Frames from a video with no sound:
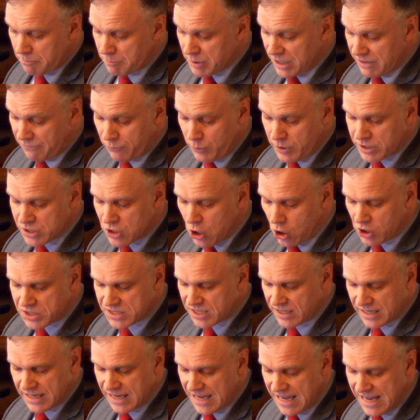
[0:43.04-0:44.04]
But if we're
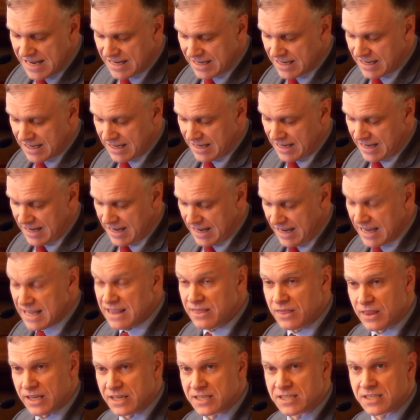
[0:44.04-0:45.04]
not in, uh,
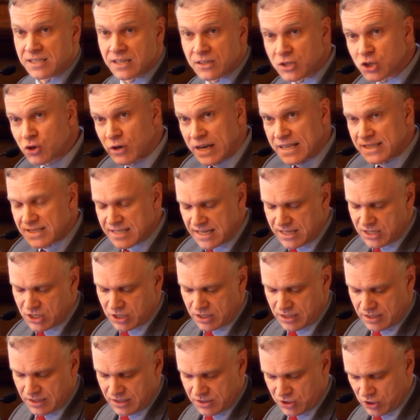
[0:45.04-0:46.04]
in this
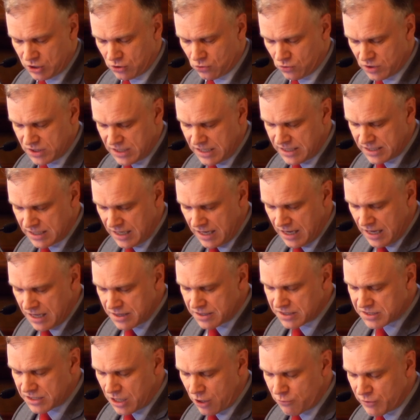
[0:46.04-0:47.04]
transition, as she calls it,
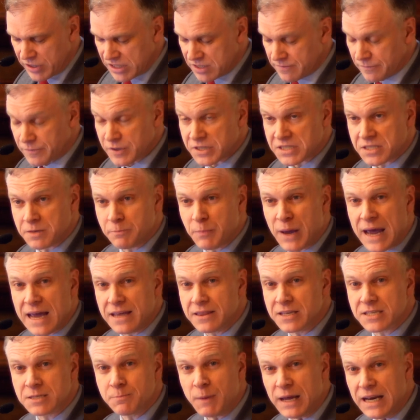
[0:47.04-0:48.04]
there's no reason for us to
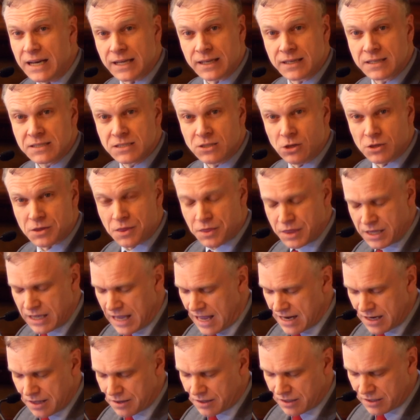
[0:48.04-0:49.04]
pay this money. It's not th
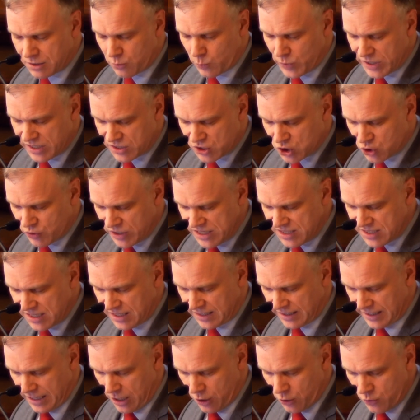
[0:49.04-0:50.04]
anything that we
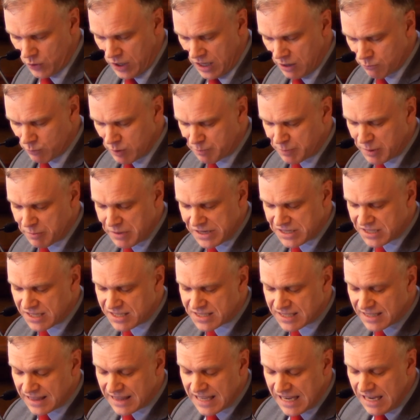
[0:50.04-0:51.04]
intrinsically owe. We're
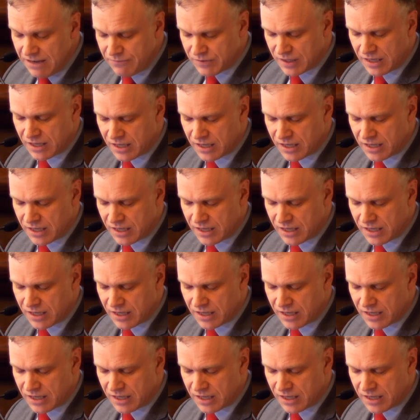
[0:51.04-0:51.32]
permitted to leave the